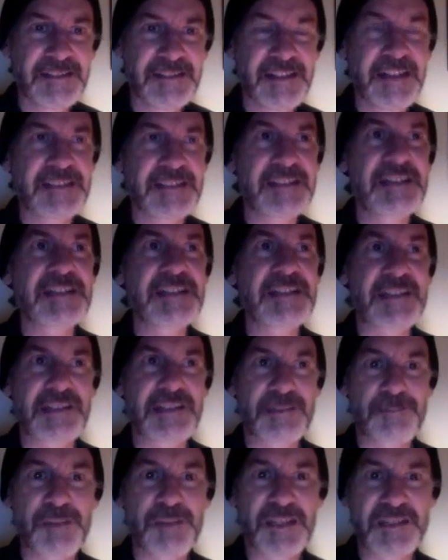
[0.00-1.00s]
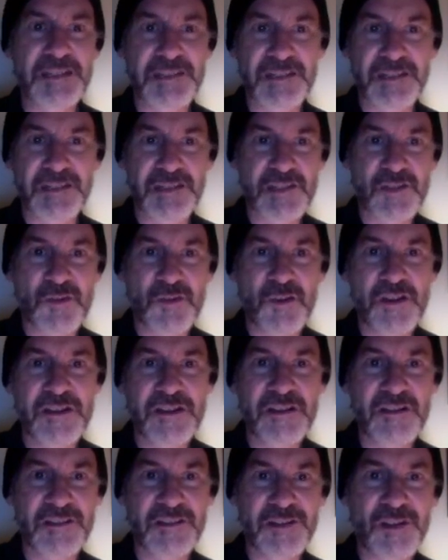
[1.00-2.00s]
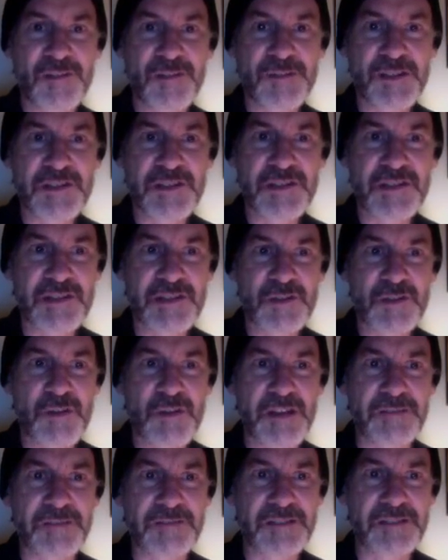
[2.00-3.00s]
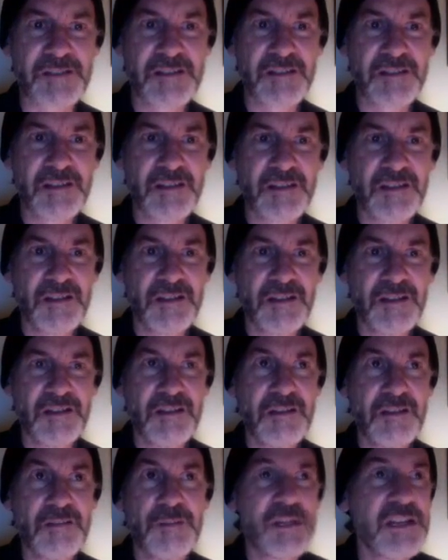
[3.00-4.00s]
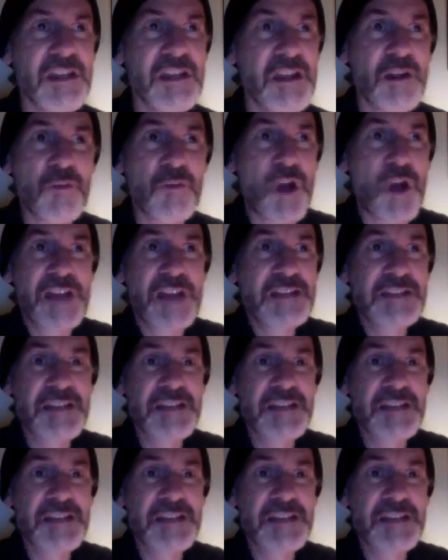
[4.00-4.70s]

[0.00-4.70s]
That thing's as big as a destroyer and almost as swift. But here, why does it